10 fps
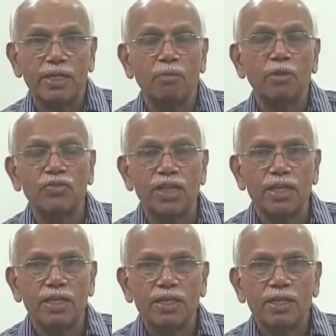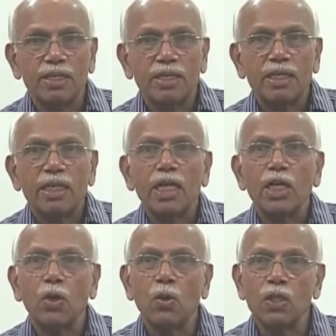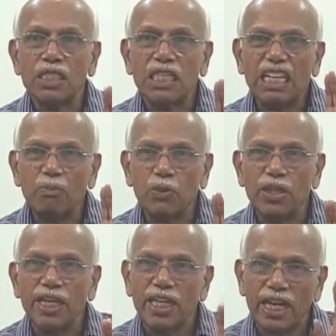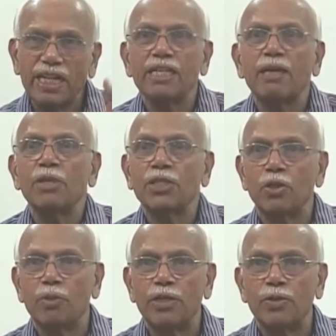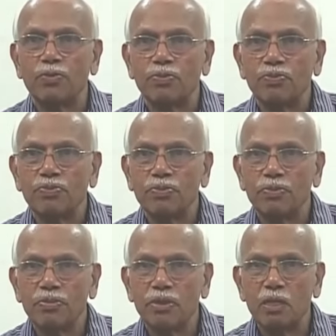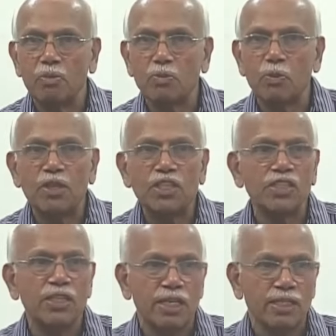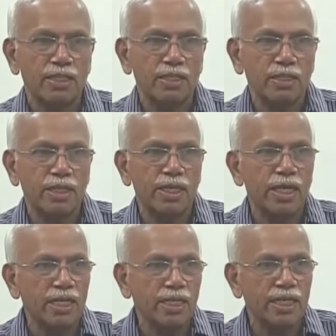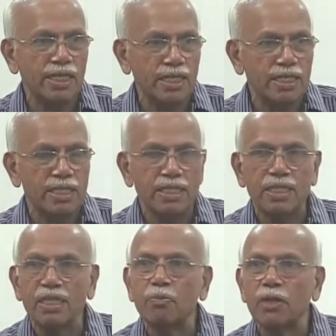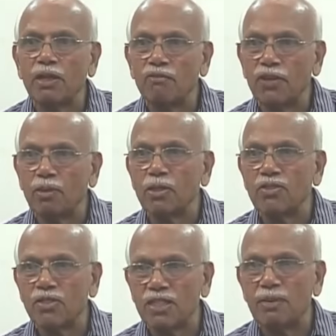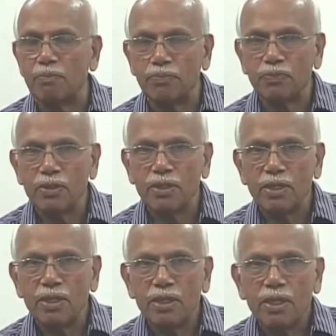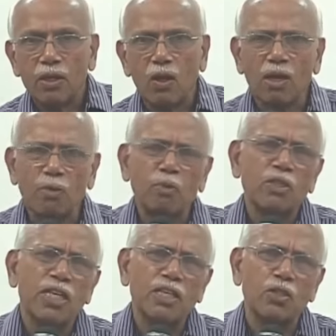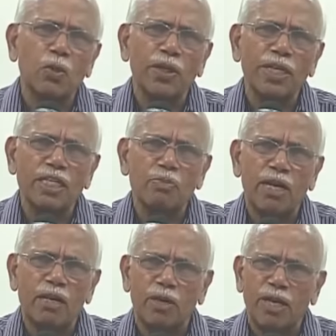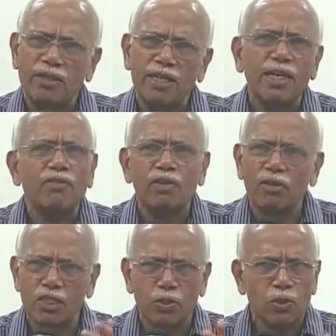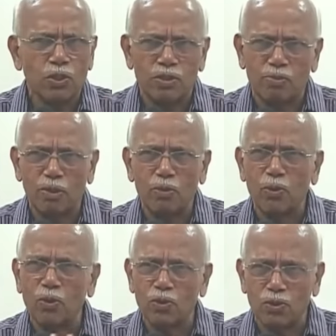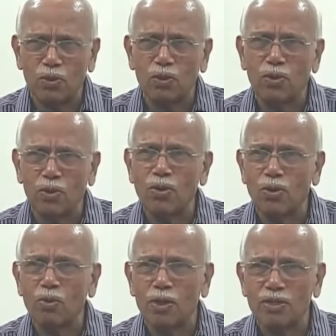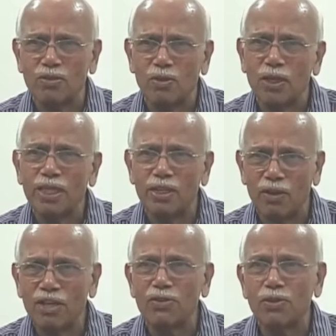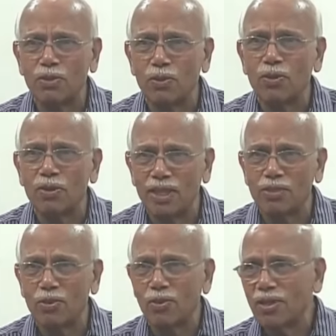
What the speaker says: Number 3, don't sleep with any light coming to your bedroom. It must be pitch dark. The darker it is, the sleeper comfortable is the sleep. Lot of people say snoring is bad, but I think everyone snores. People who don't snore don't know because only their wives know they snore.